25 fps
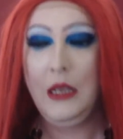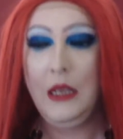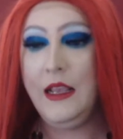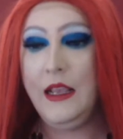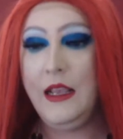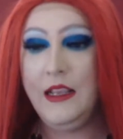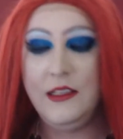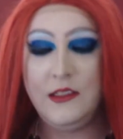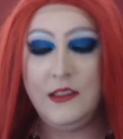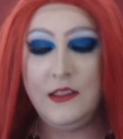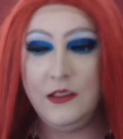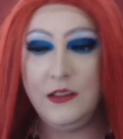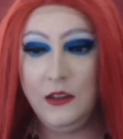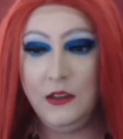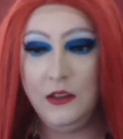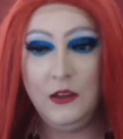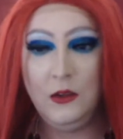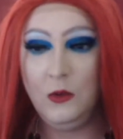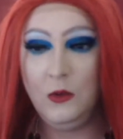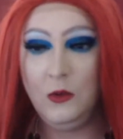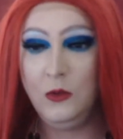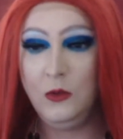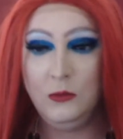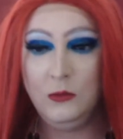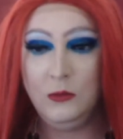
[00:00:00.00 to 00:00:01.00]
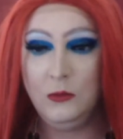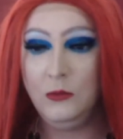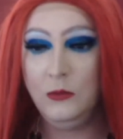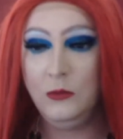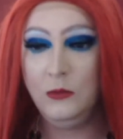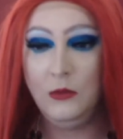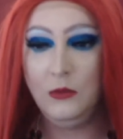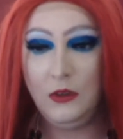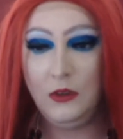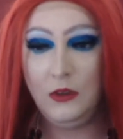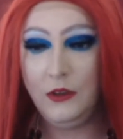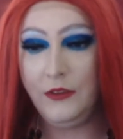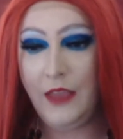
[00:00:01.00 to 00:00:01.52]
is all
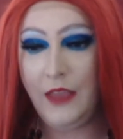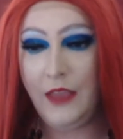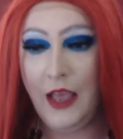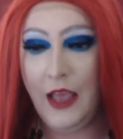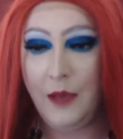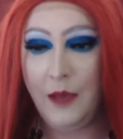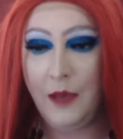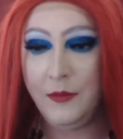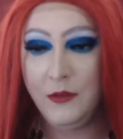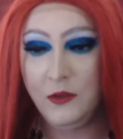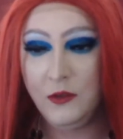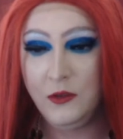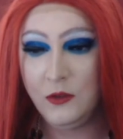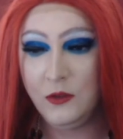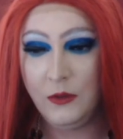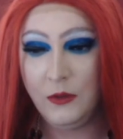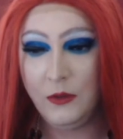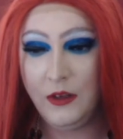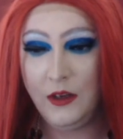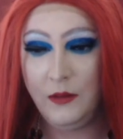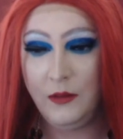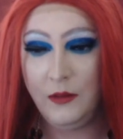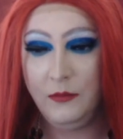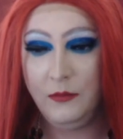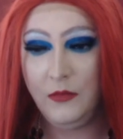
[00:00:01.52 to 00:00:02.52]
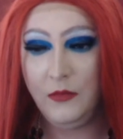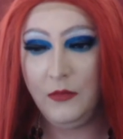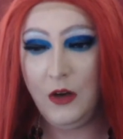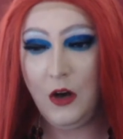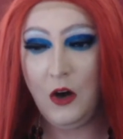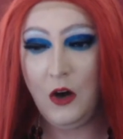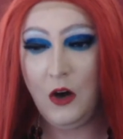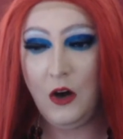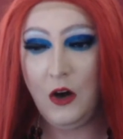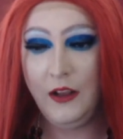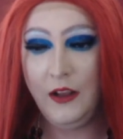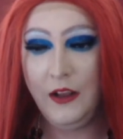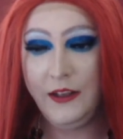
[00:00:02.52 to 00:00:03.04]
that happens when I'm
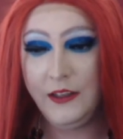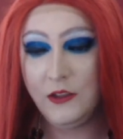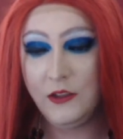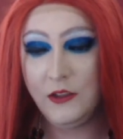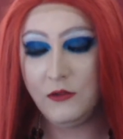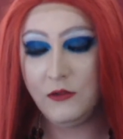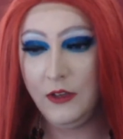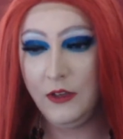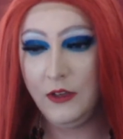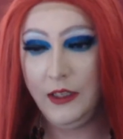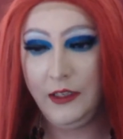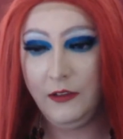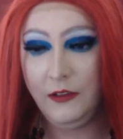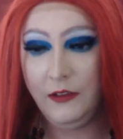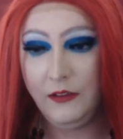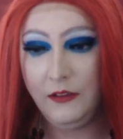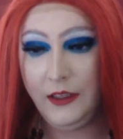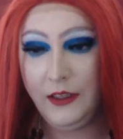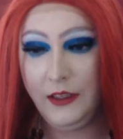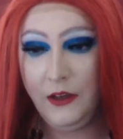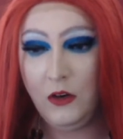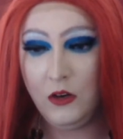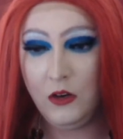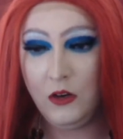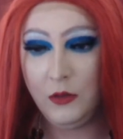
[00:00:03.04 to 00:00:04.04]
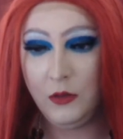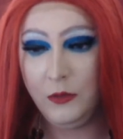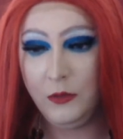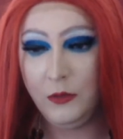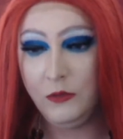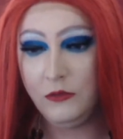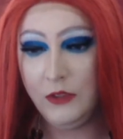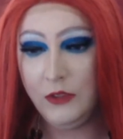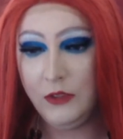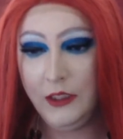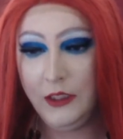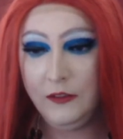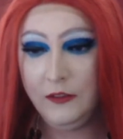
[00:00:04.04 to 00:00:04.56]
hot, and it's really, really horrible
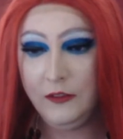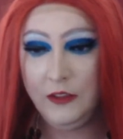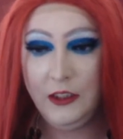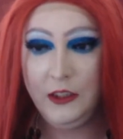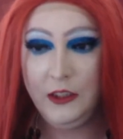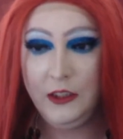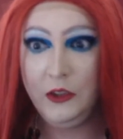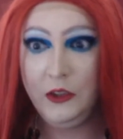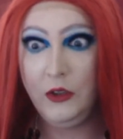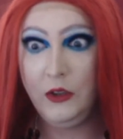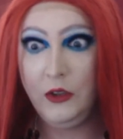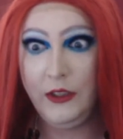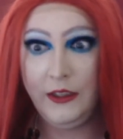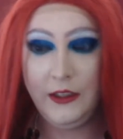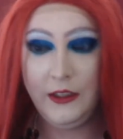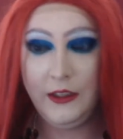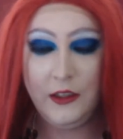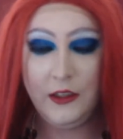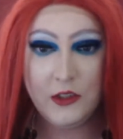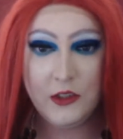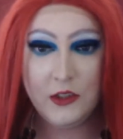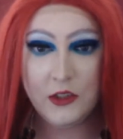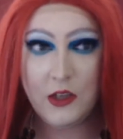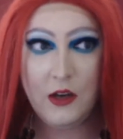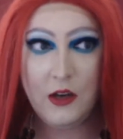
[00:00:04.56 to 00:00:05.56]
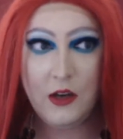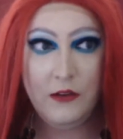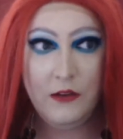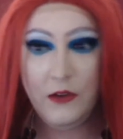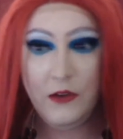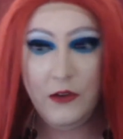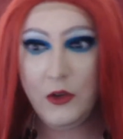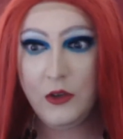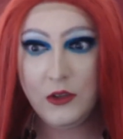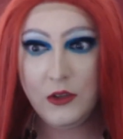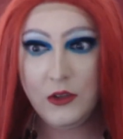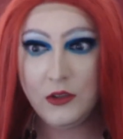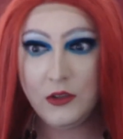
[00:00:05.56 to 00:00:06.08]
and really, really annoying, and I just can't
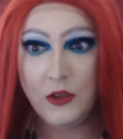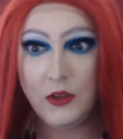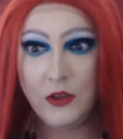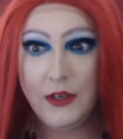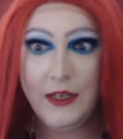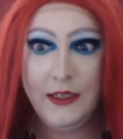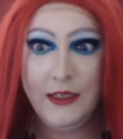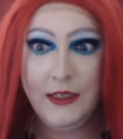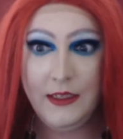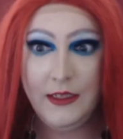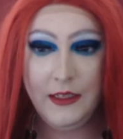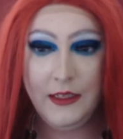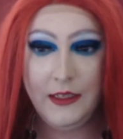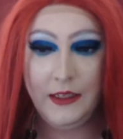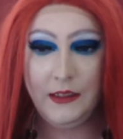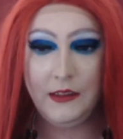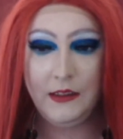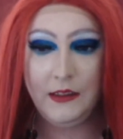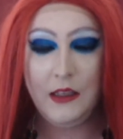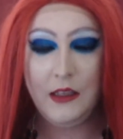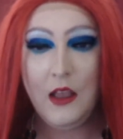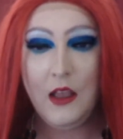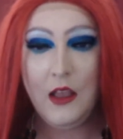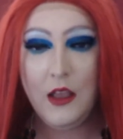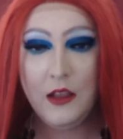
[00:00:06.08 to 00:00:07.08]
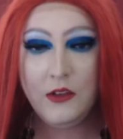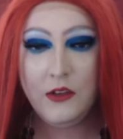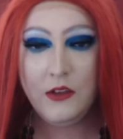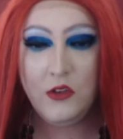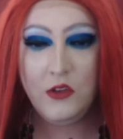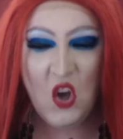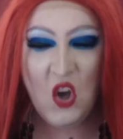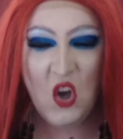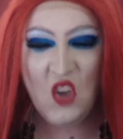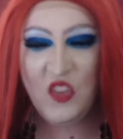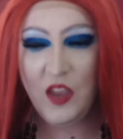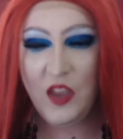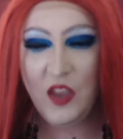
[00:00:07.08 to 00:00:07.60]
focus on anything.
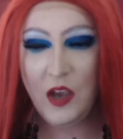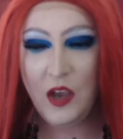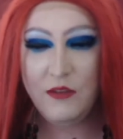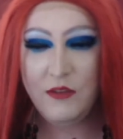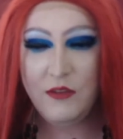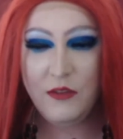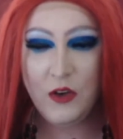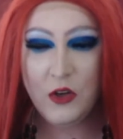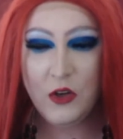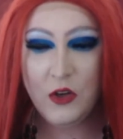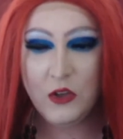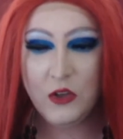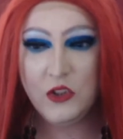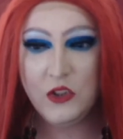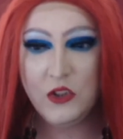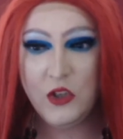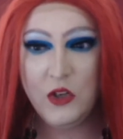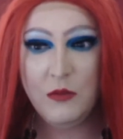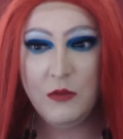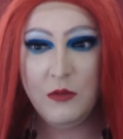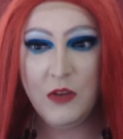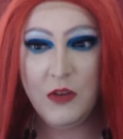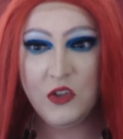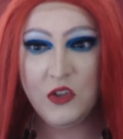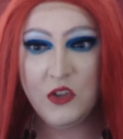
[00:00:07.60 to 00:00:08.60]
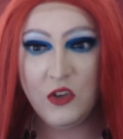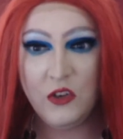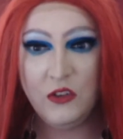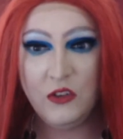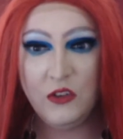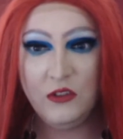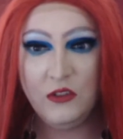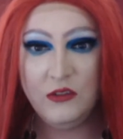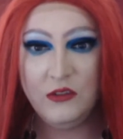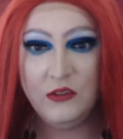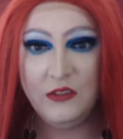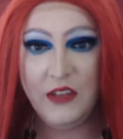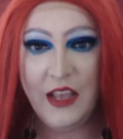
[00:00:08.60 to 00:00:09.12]
Not that I focus too much
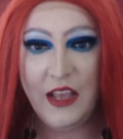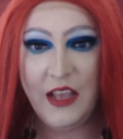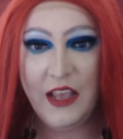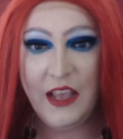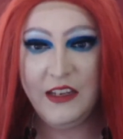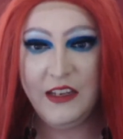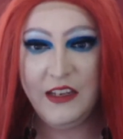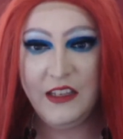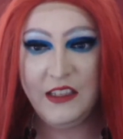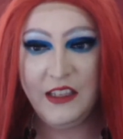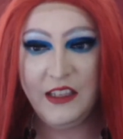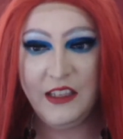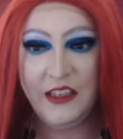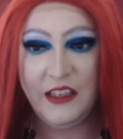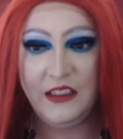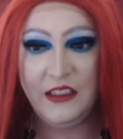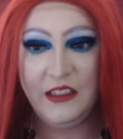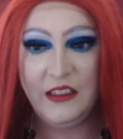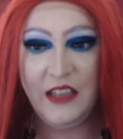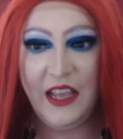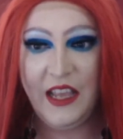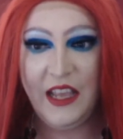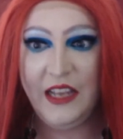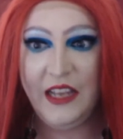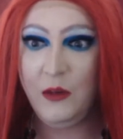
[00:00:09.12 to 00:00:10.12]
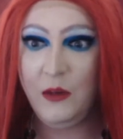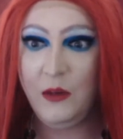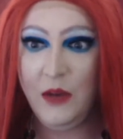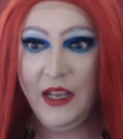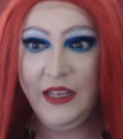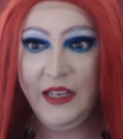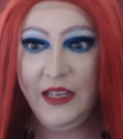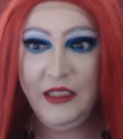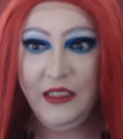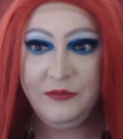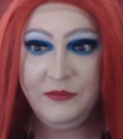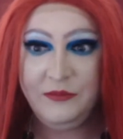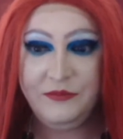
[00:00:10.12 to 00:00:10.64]
on anything
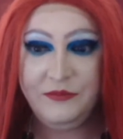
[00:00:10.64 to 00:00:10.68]
anyway,